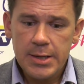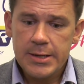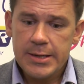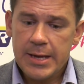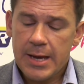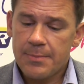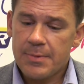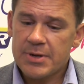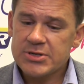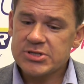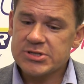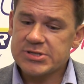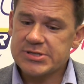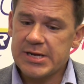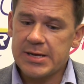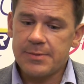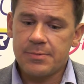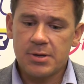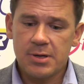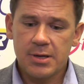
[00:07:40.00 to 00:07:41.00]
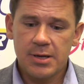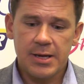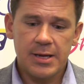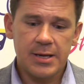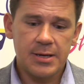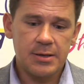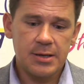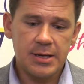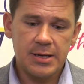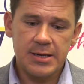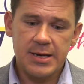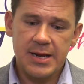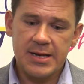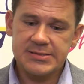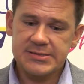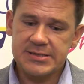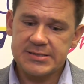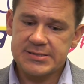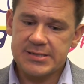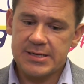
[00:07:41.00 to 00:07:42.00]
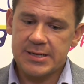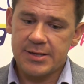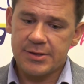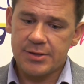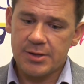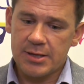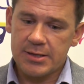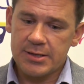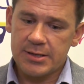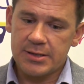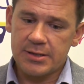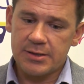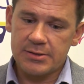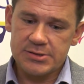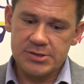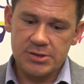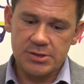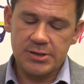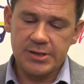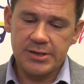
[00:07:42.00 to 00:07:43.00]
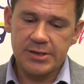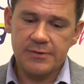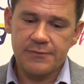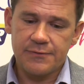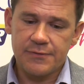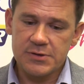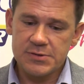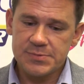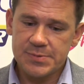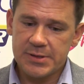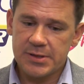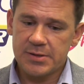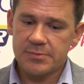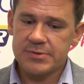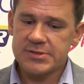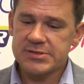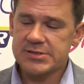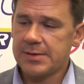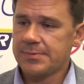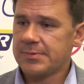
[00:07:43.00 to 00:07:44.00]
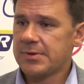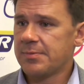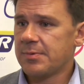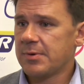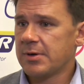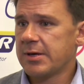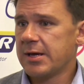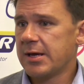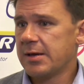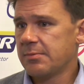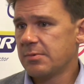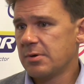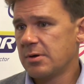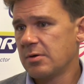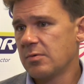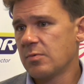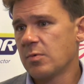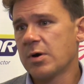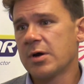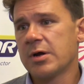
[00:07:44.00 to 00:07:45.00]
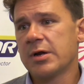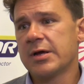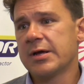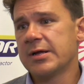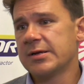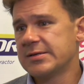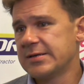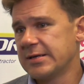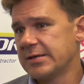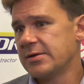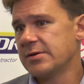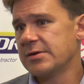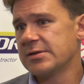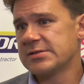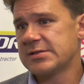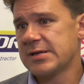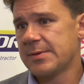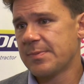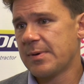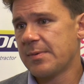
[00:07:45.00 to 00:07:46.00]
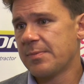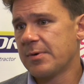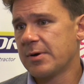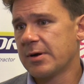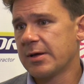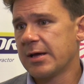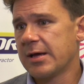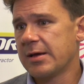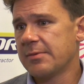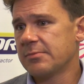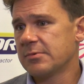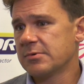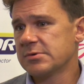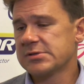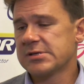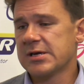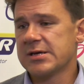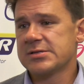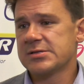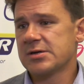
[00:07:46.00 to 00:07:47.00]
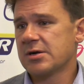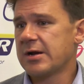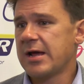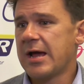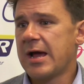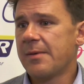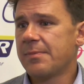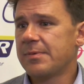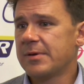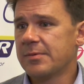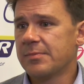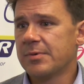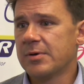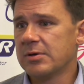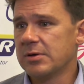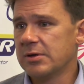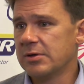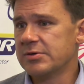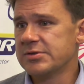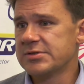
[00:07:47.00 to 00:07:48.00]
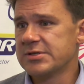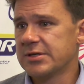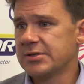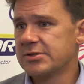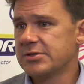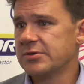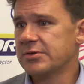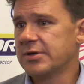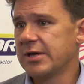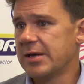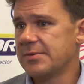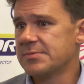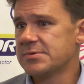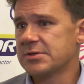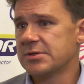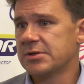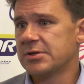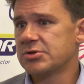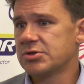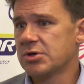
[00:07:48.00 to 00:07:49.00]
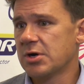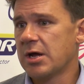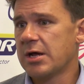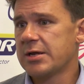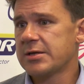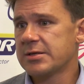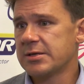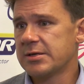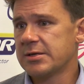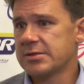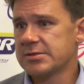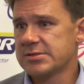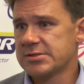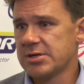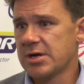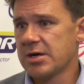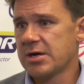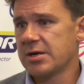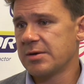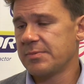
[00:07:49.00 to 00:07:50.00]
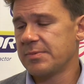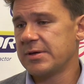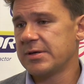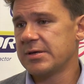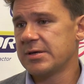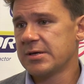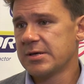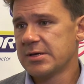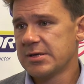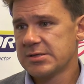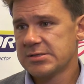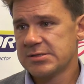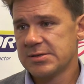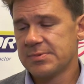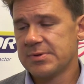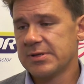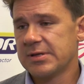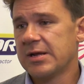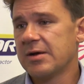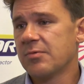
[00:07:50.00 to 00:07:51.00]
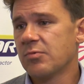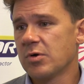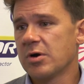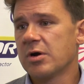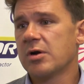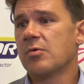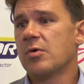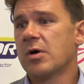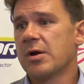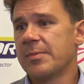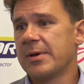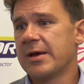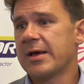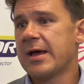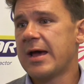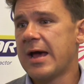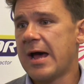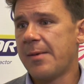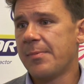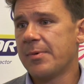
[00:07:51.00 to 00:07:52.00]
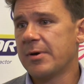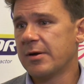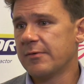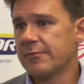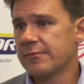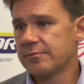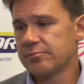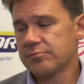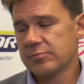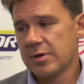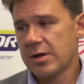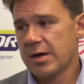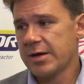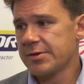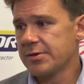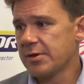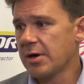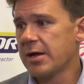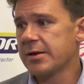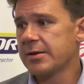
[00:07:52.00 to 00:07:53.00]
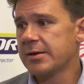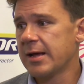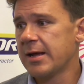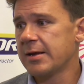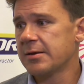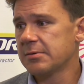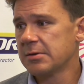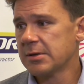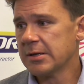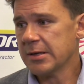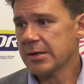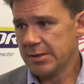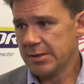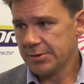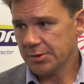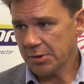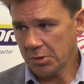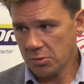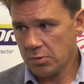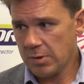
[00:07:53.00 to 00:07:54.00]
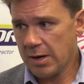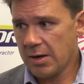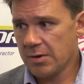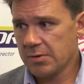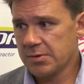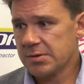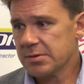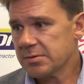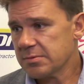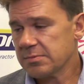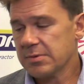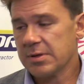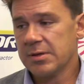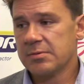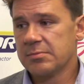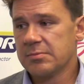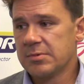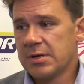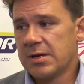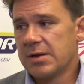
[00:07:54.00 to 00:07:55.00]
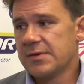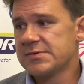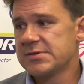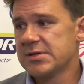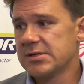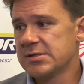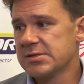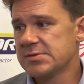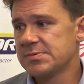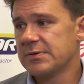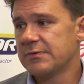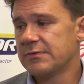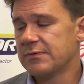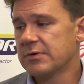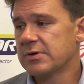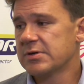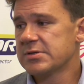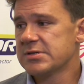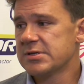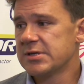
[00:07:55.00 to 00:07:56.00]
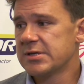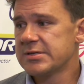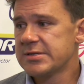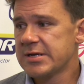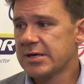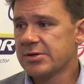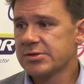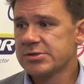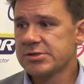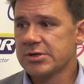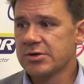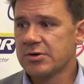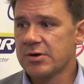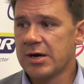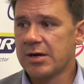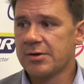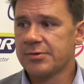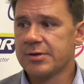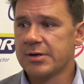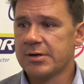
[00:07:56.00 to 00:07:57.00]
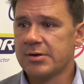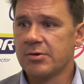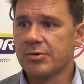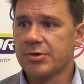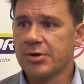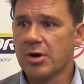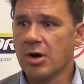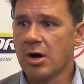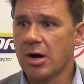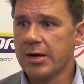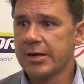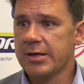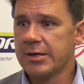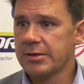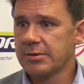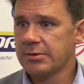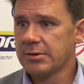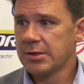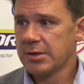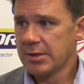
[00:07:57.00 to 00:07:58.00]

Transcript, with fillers: Yeah, much the same. And, and as I said, I thought, and certainly in the first period, we stepped up our game. We're going to continue to step up our game. Those guys aren't happy about losing two games in the trot, and it's not going to be something that we're going to want to make a habit of. I thought that the crowd, and, and I've said this before, it's an intelligent crowd. They know their hockey.